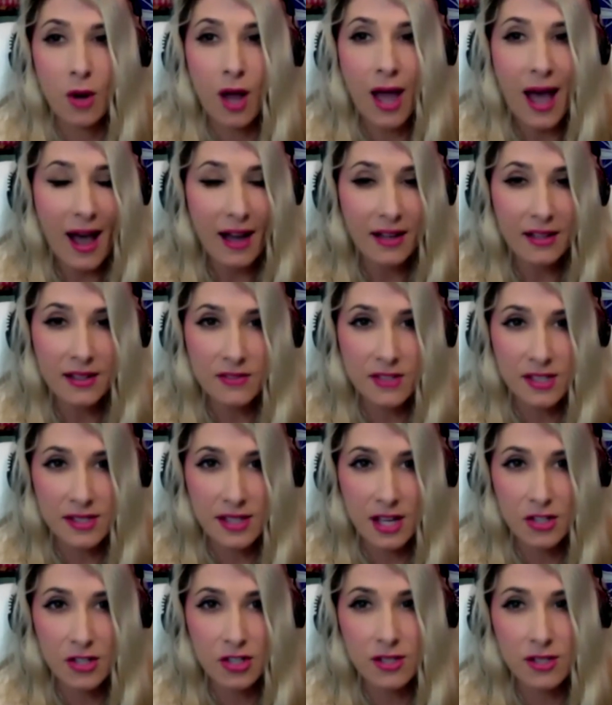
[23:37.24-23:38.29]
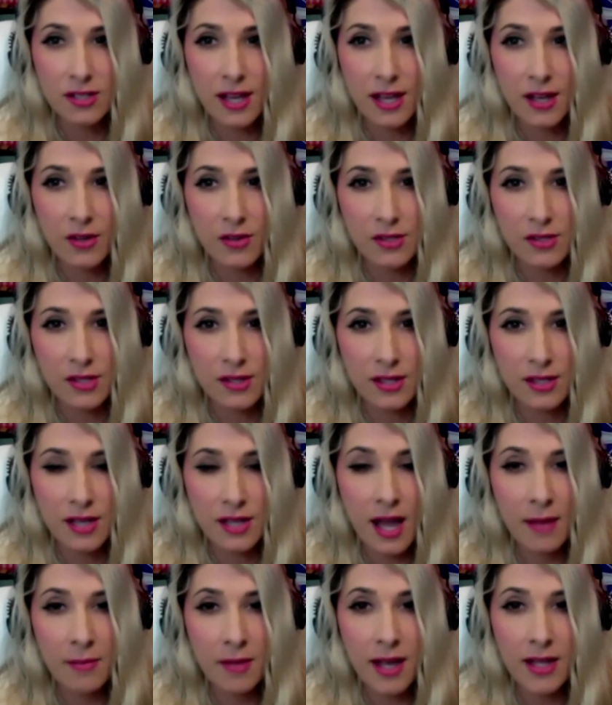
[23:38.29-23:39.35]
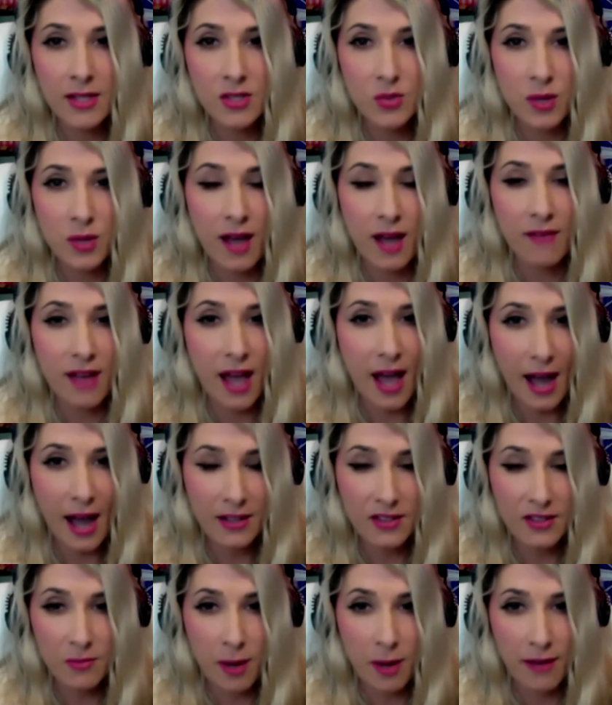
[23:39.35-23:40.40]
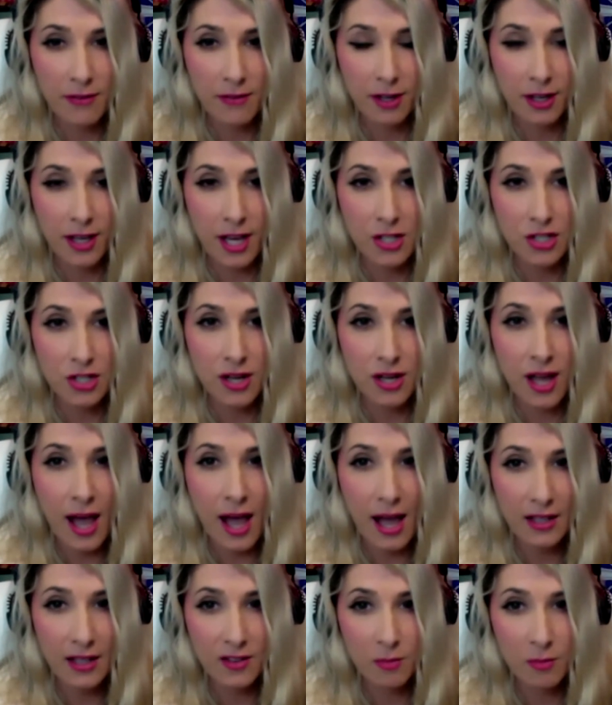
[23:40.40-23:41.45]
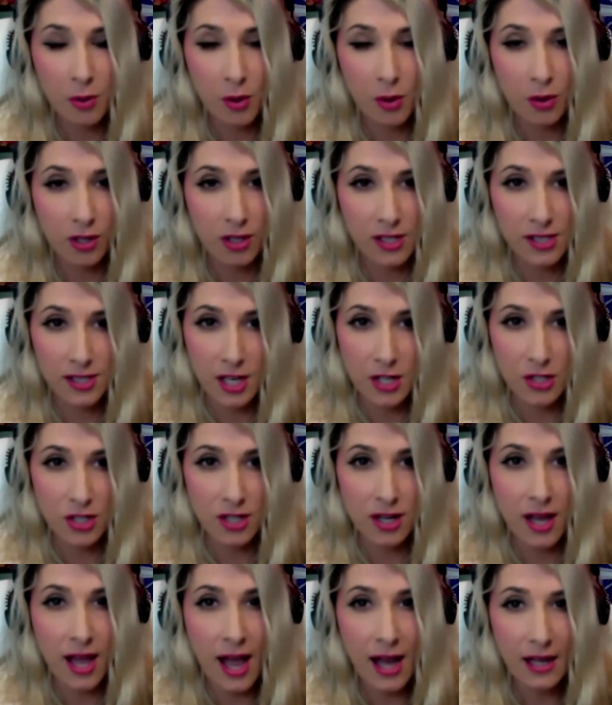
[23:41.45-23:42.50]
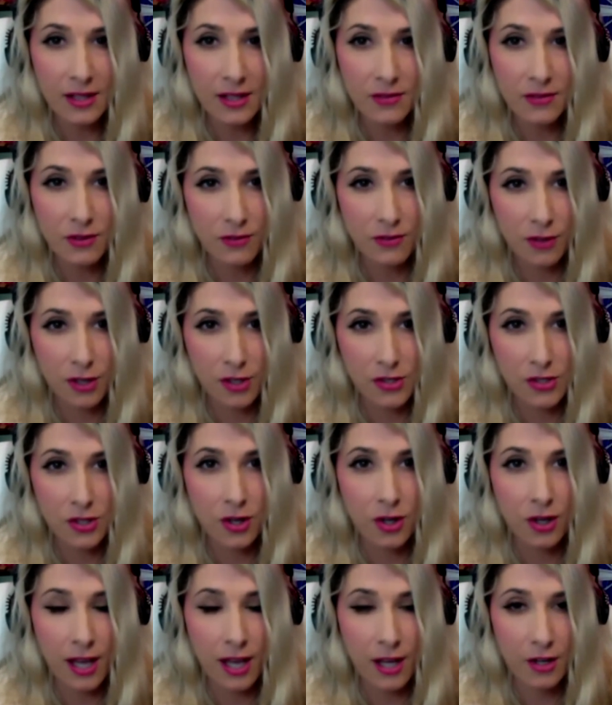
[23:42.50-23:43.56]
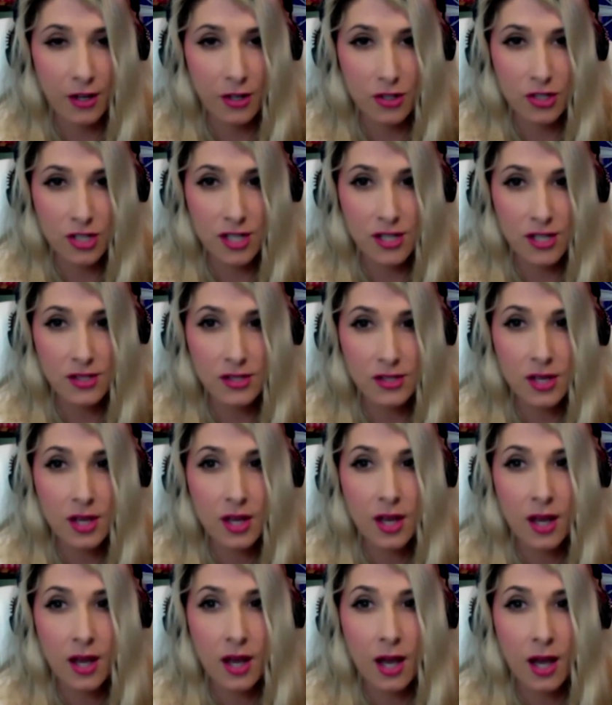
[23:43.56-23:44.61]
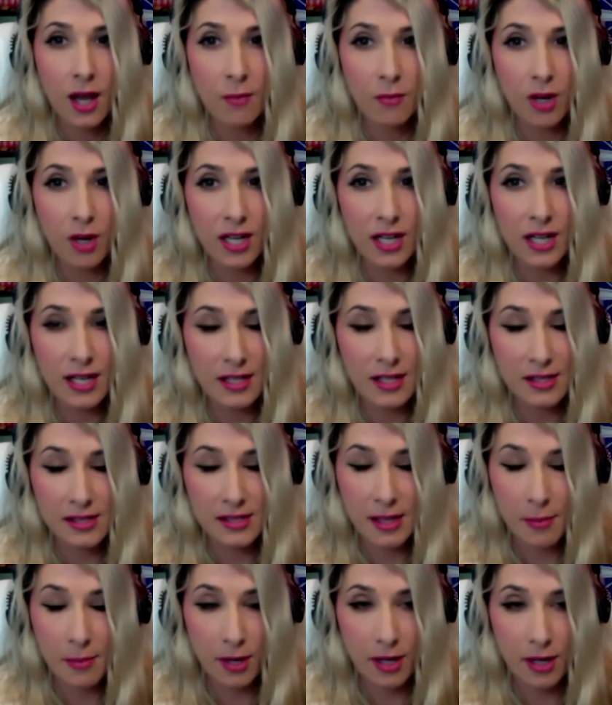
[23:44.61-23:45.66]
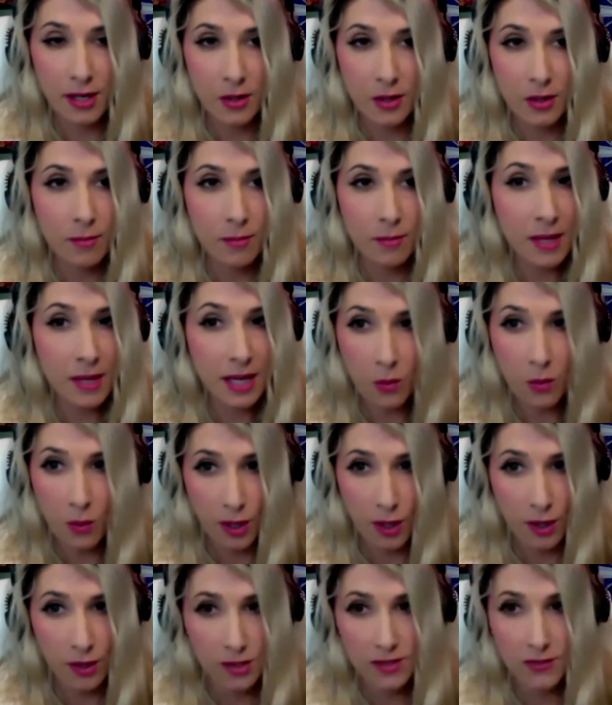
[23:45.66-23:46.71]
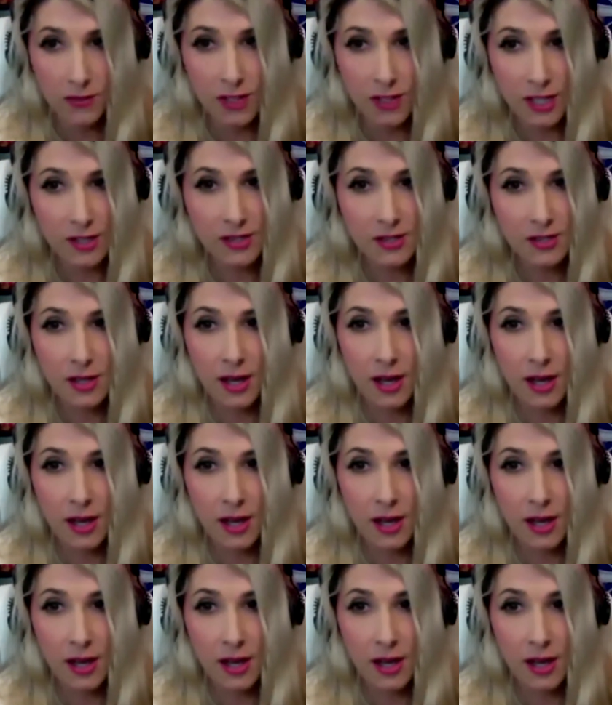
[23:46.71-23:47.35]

active dissension cycles in the timelines, we have active bifurcation, active polarization, active reversal energies running into separated mini worlds, spheres,